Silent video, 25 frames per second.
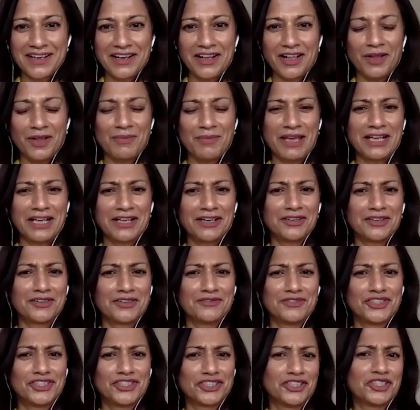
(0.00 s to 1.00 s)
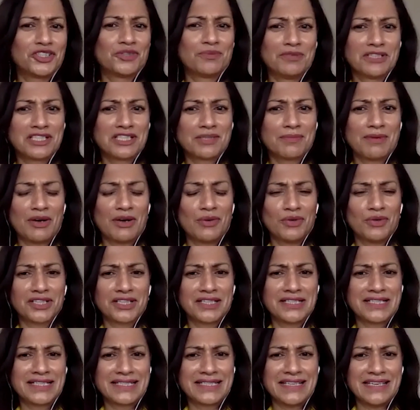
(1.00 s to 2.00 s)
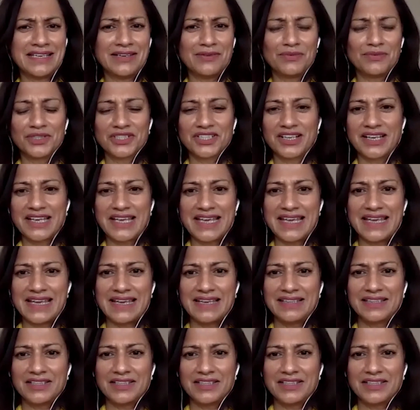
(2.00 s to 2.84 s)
I'll make a lot of judgments about what I see and what I hear